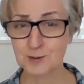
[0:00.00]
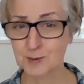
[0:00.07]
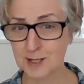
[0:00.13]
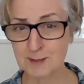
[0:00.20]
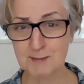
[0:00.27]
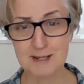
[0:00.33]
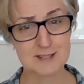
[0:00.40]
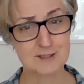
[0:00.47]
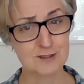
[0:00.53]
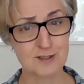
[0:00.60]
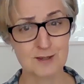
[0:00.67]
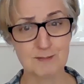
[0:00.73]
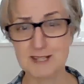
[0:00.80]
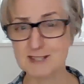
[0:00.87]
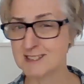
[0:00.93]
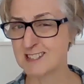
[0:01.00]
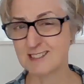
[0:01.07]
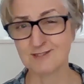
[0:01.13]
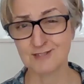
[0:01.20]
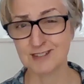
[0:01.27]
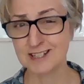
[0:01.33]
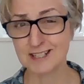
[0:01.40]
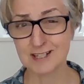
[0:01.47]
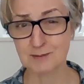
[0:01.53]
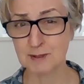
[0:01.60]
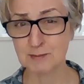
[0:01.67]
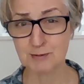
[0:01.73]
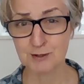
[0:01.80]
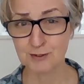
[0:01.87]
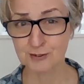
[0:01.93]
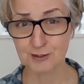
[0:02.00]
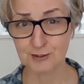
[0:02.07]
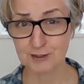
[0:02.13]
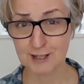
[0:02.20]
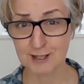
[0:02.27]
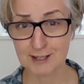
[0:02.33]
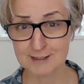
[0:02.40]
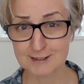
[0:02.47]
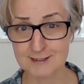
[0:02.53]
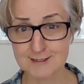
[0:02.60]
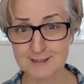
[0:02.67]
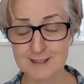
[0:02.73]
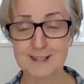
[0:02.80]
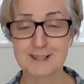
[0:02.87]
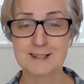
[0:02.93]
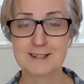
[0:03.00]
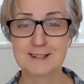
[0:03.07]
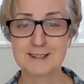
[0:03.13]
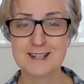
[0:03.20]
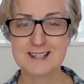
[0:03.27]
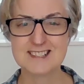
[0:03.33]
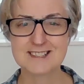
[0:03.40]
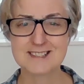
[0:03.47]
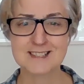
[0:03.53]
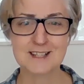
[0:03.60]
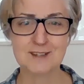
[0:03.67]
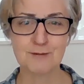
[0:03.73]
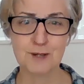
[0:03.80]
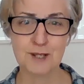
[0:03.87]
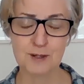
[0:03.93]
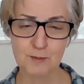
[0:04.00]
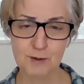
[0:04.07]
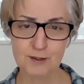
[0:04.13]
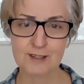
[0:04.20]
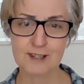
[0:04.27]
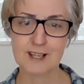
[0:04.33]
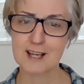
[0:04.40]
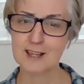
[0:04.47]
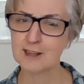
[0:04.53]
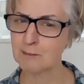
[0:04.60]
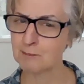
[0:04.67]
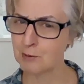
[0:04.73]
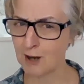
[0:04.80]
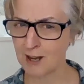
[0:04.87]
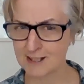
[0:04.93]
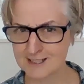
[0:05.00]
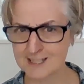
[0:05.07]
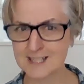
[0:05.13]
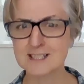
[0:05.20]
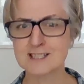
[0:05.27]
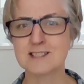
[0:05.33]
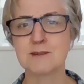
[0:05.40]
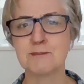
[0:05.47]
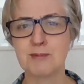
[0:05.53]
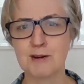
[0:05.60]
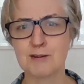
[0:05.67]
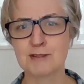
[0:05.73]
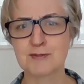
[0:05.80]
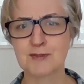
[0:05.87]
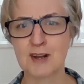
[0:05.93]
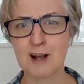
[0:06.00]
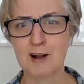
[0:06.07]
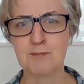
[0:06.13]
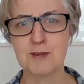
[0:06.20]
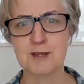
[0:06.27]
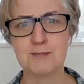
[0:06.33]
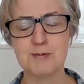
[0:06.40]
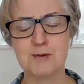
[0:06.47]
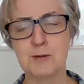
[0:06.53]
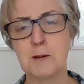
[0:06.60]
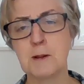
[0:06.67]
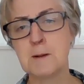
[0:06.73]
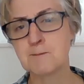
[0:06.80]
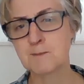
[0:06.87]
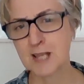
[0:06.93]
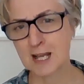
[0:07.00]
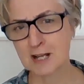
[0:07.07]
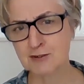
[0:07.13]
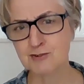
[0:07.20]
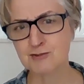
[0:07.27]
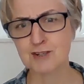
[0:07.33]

20 minutes, 30 minutes isn't really going to be personal guidance. Let's see if we can work together, put ideas in the post for how people can